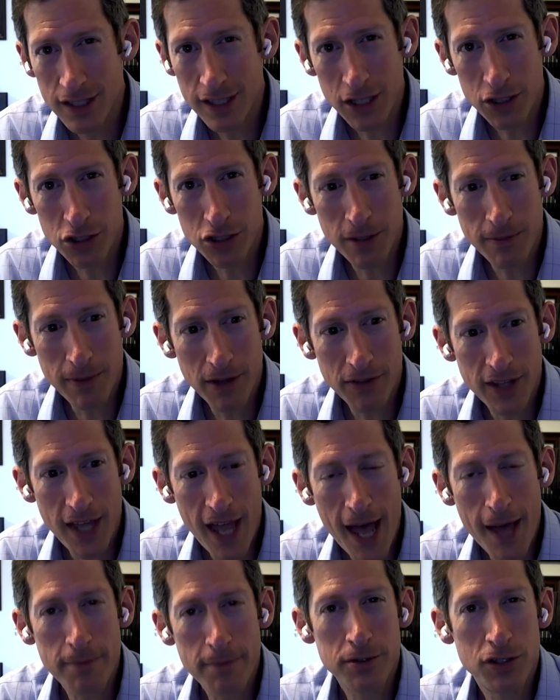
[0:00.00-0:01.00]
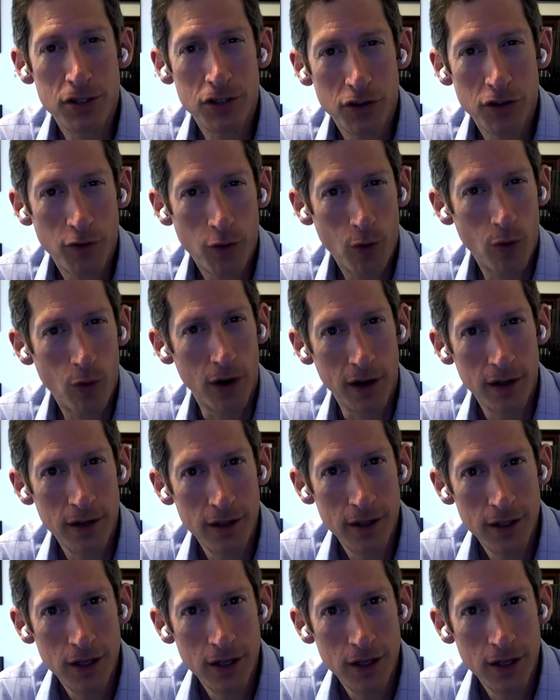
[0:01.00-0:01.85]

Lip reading: not just about the absence of war.